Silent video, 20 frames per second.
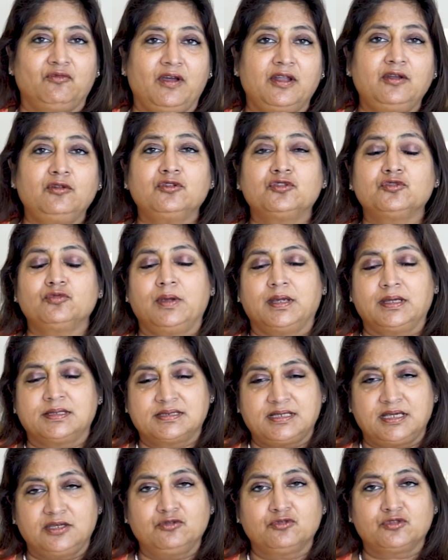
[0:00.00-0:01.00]
1 or 2
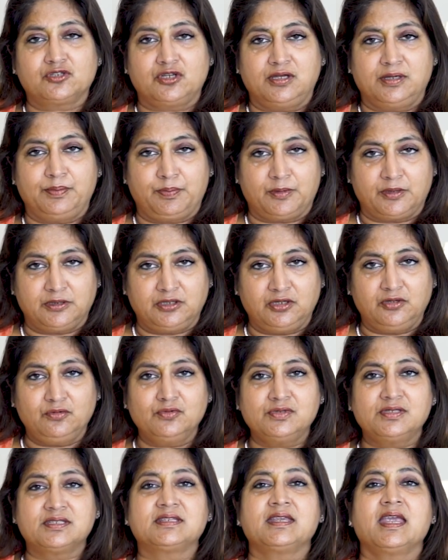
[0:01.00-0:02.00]
eggs are usually
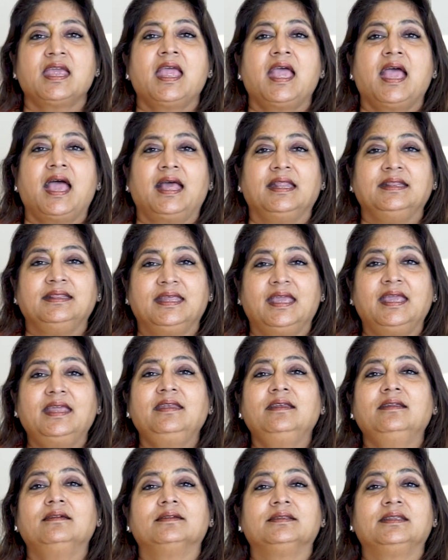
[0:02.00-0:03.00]
produced, and
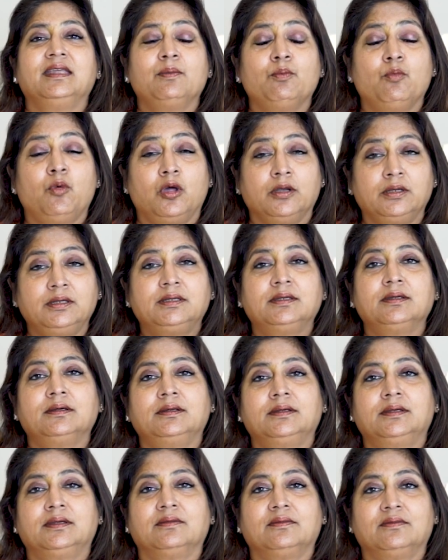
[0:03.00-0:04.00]
then they're
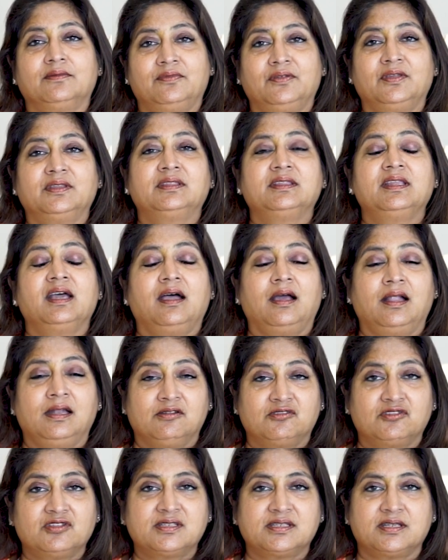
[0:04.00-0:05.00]
monitored with the
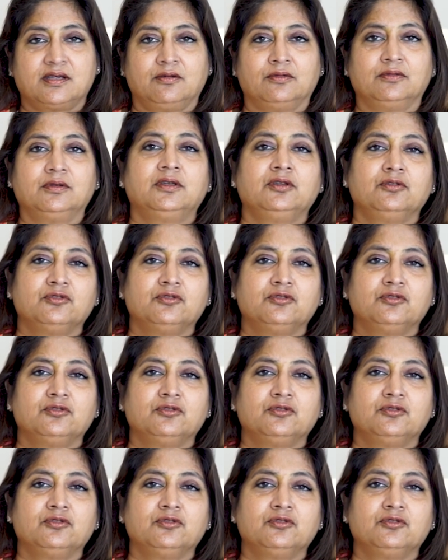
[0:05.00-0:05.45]
ultrasound.